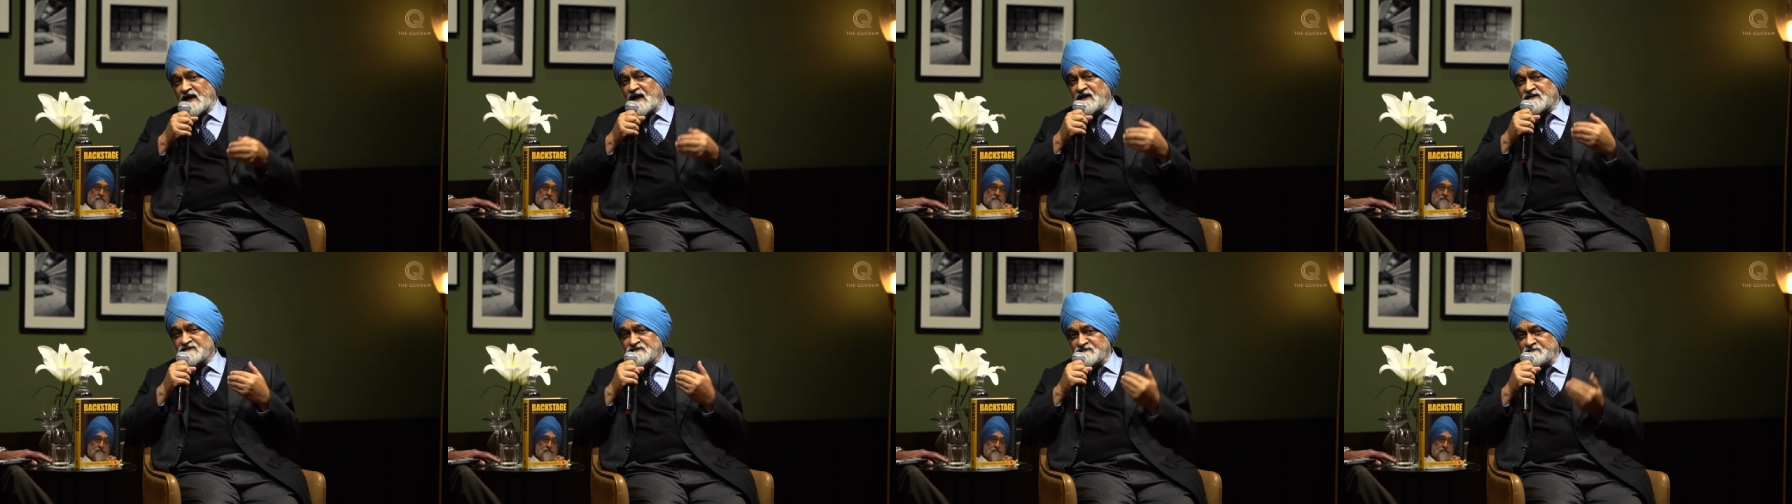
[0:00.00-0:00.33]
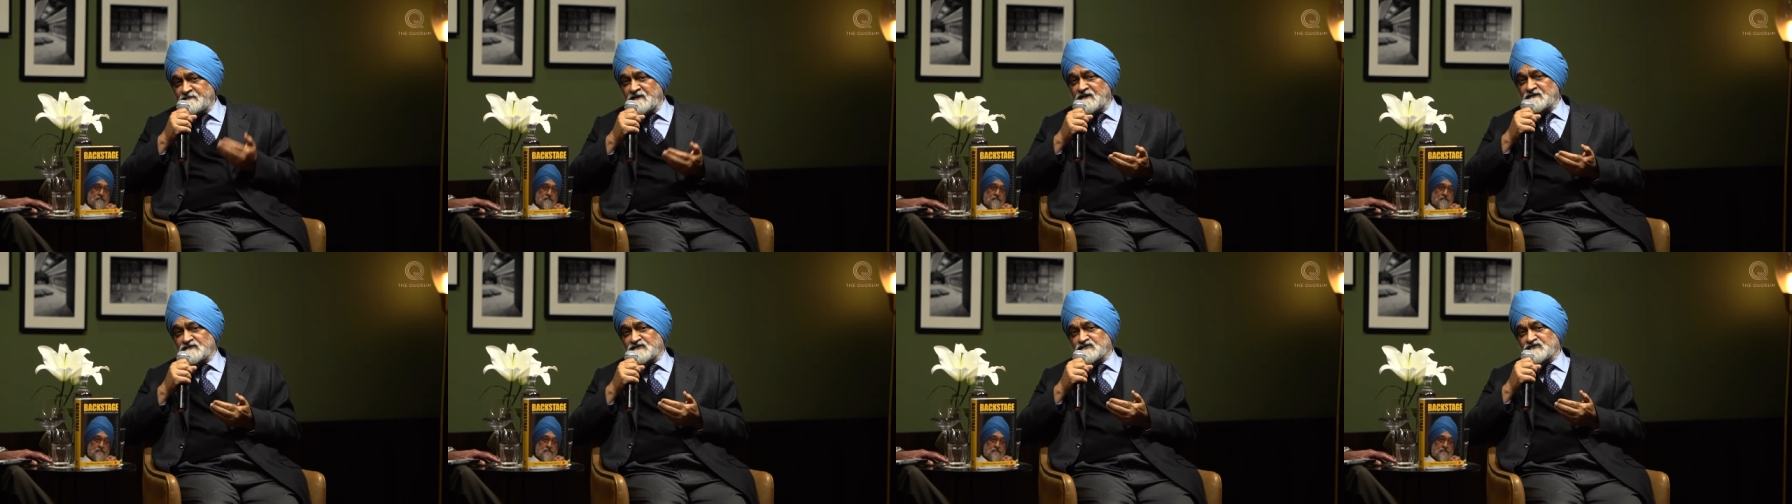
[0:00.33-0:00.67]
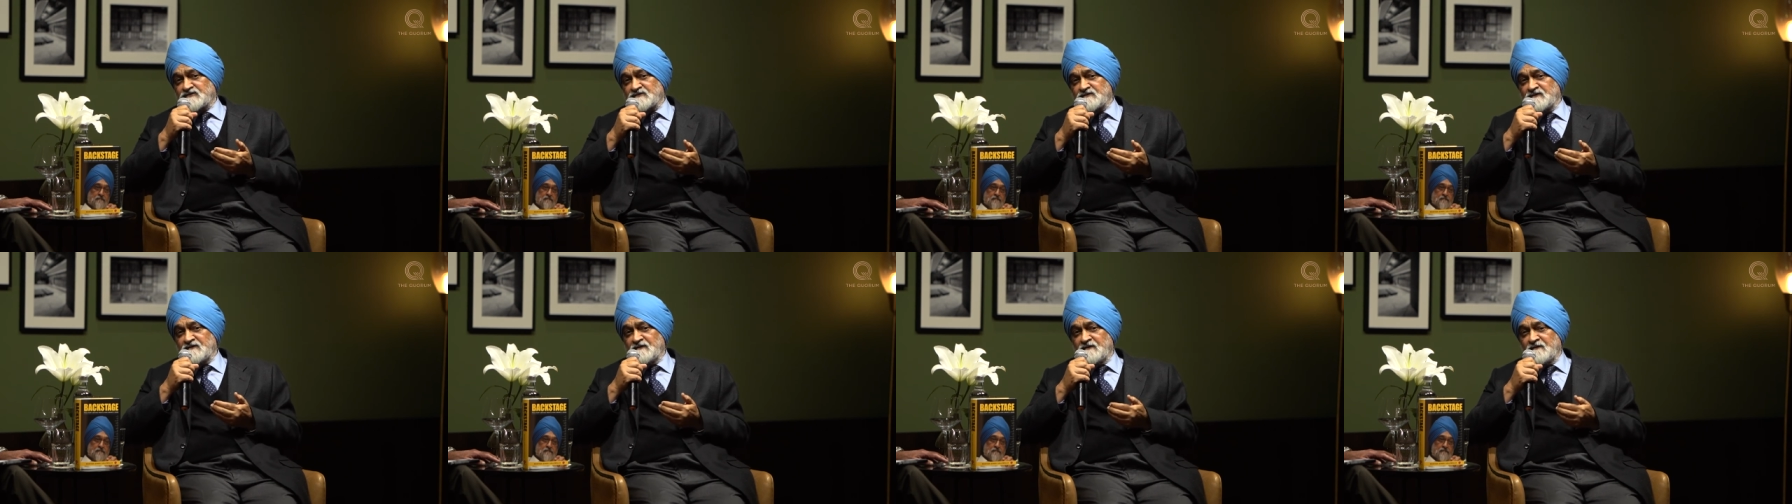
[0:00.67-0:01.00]
as
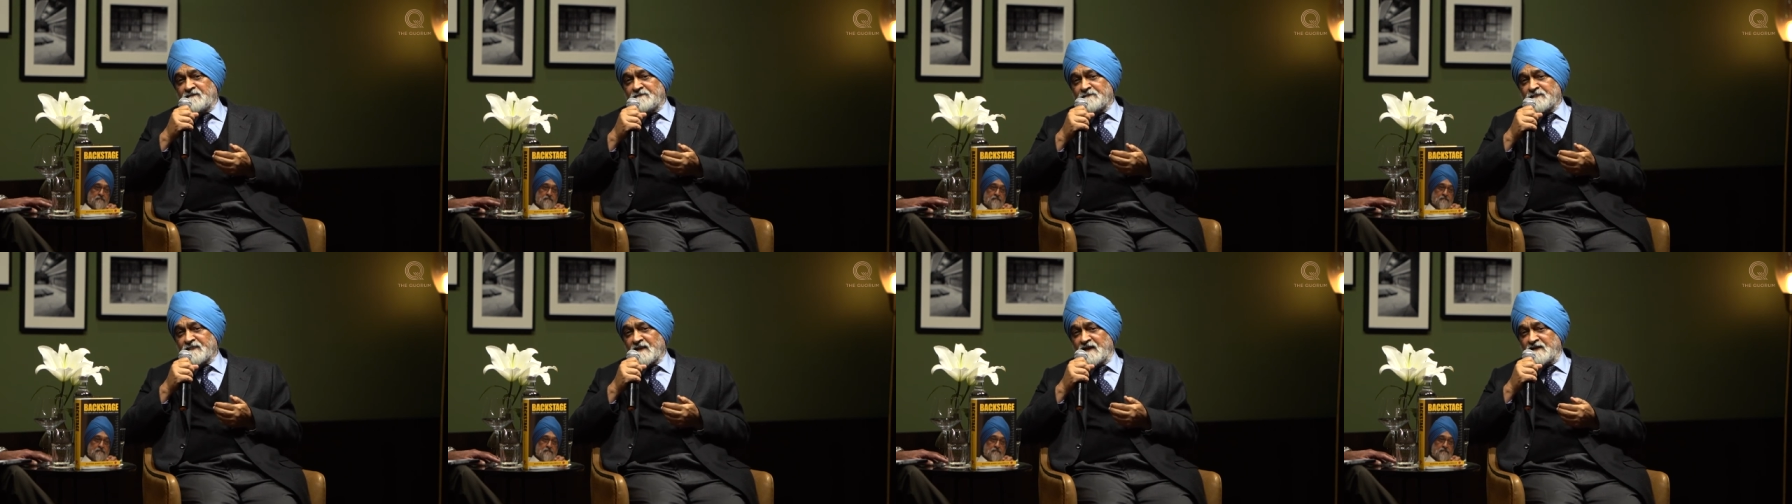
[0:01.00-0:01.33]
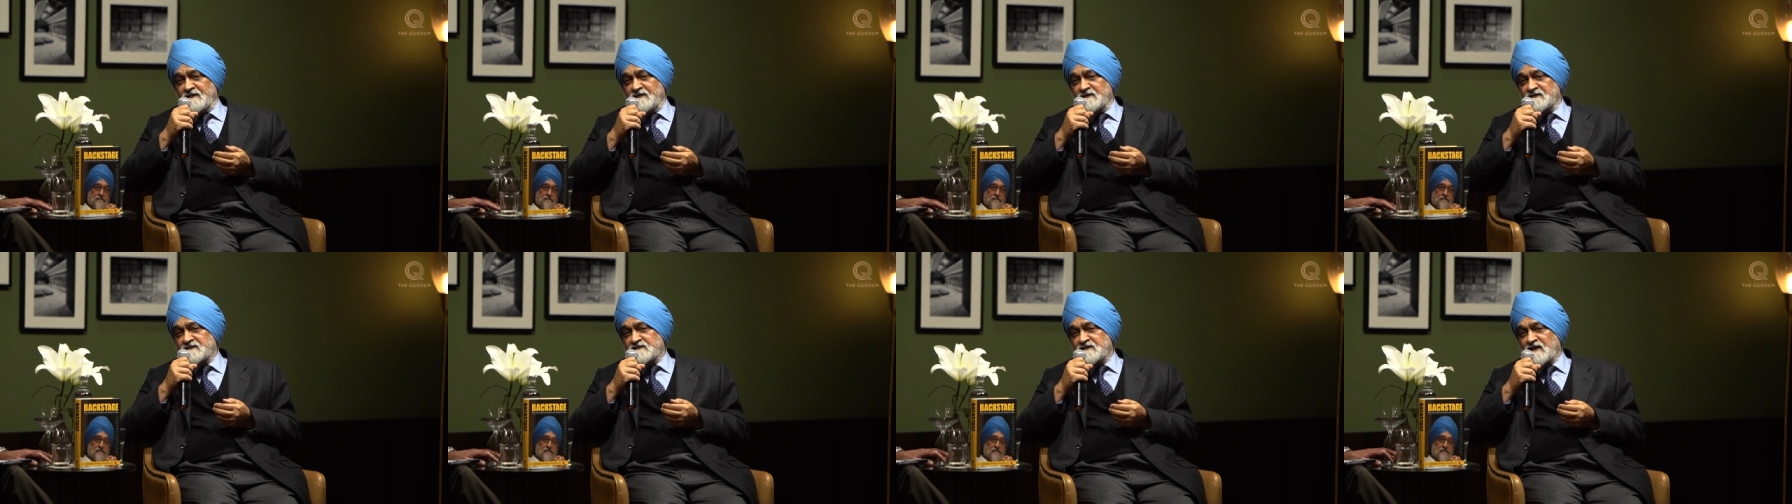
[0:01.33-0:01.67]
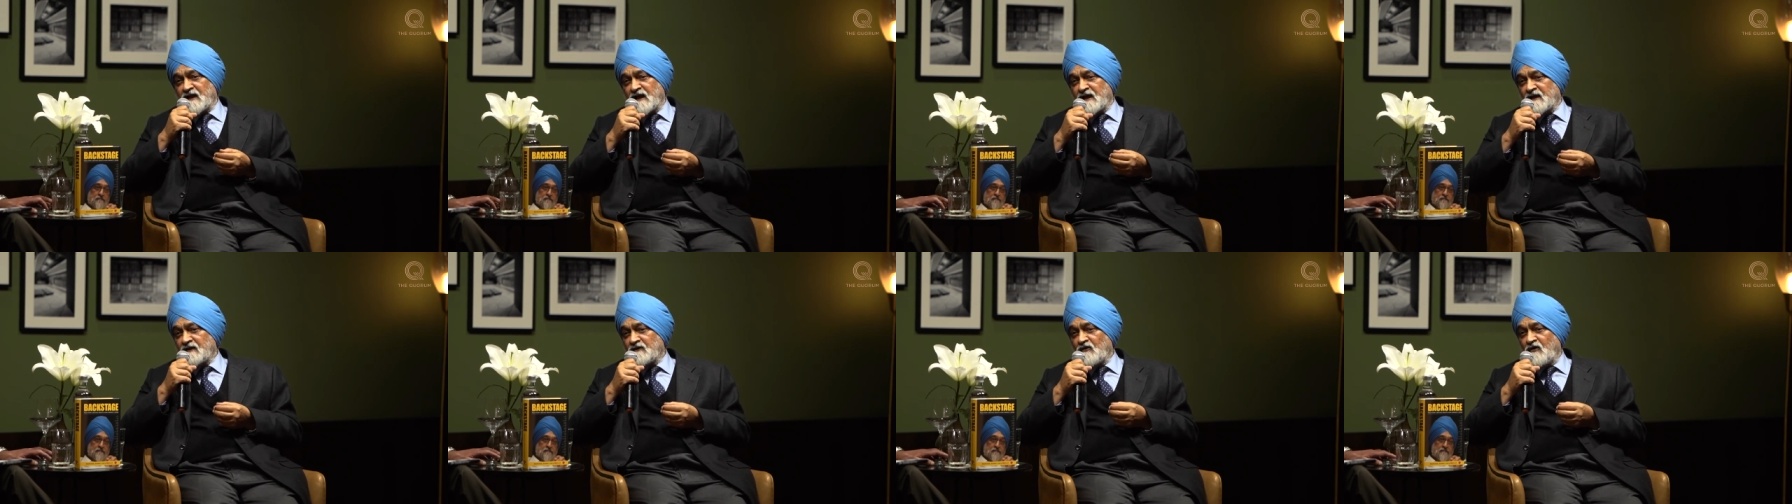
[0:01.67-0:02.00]
much an
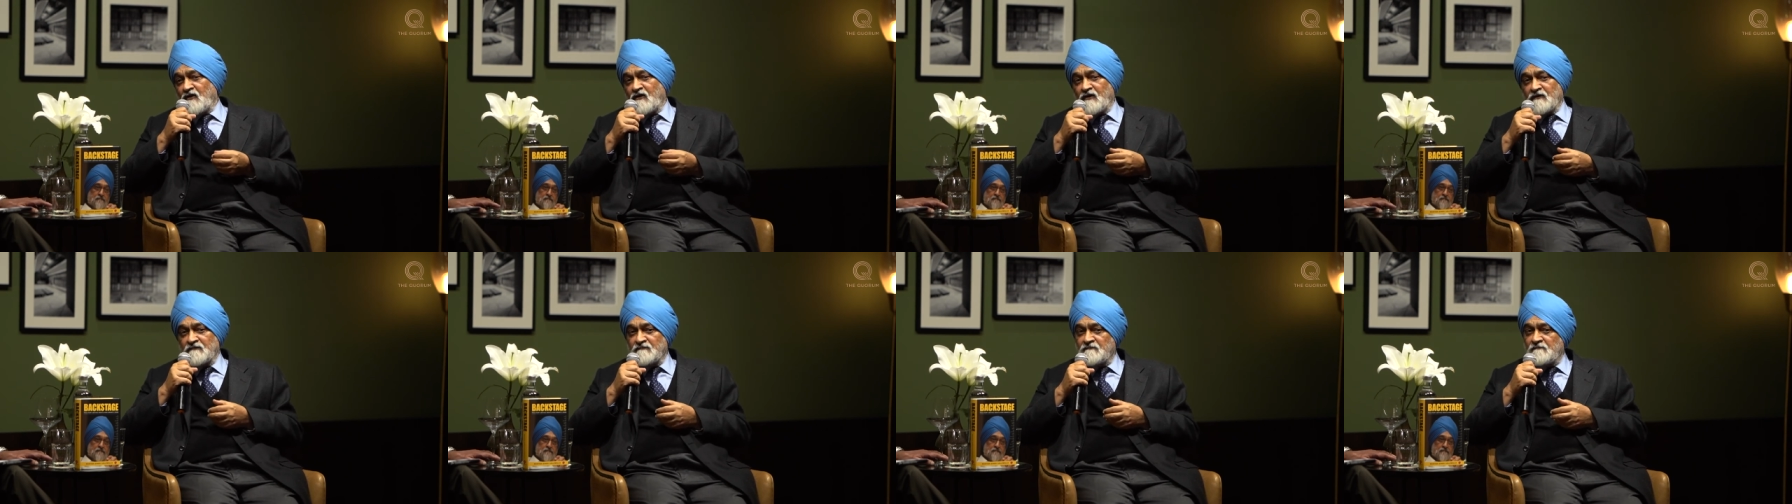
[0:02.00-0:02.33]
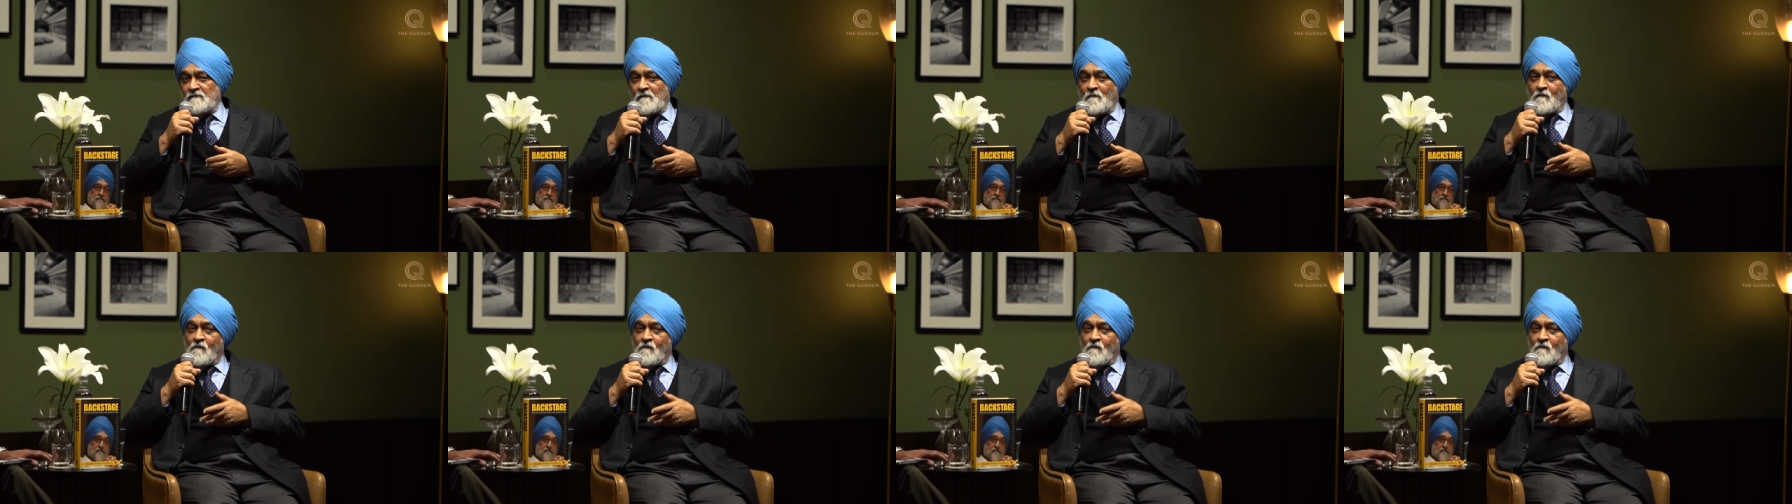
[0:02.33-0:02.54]
attack on